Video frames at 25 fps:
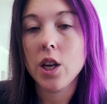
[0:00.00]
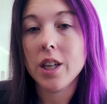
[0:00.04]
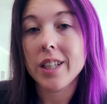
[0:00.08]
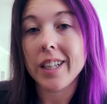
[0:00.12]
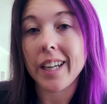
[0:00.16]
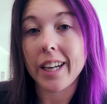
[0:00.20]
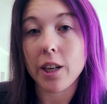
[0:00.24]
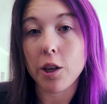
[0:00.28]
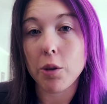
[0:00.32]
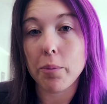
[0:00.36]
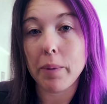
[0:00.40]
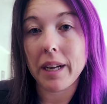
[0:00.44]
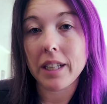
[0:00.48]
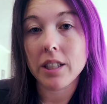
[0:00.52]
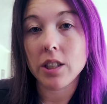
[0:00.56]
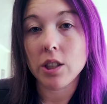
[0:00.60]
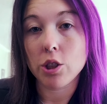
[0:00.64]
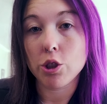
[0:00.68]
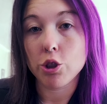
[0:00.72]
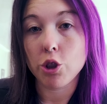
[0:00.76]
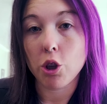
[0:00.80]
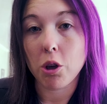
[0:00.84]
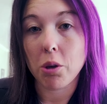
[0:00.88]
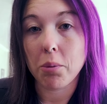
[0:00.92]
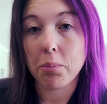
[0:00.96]
Gotta go back to the
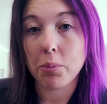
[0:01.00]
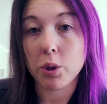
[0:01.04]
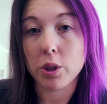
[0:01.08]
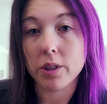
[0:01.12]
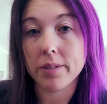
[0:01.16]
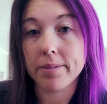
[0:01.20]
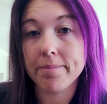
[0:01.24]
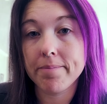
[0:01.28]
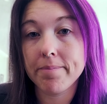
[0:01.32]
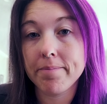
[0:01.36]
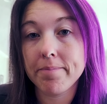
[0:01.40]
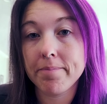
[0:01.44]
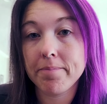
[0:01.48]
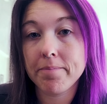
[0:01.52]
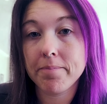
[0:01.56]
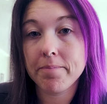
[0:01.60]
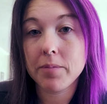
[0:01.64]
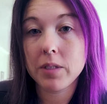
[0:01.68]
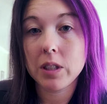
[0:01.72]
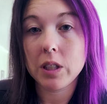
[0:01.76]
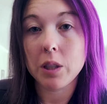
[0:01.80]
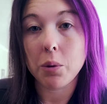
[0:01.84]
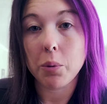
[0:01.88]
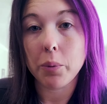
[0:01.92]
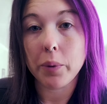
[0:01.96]
drawing board.
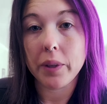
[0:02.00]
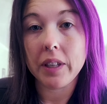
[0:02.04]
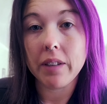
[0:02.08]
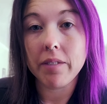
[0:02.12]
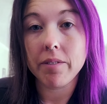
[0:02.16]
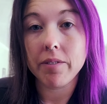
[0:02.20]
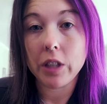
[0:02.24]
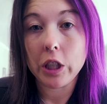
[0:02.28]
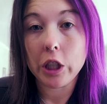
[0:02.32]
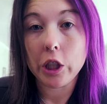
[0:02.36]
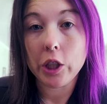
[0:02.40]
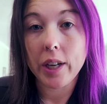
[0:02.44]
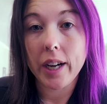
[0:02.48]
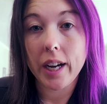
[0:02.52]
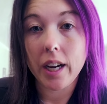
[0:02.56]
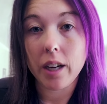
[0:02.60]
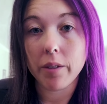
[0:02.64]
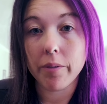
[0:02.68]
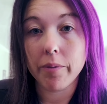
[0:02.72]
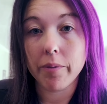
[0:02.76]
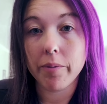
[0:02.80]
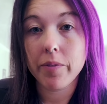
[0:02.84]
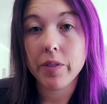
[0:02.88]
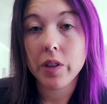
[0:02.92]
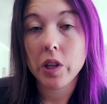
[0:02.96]
See what we can figure
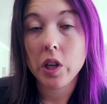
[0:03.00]
out.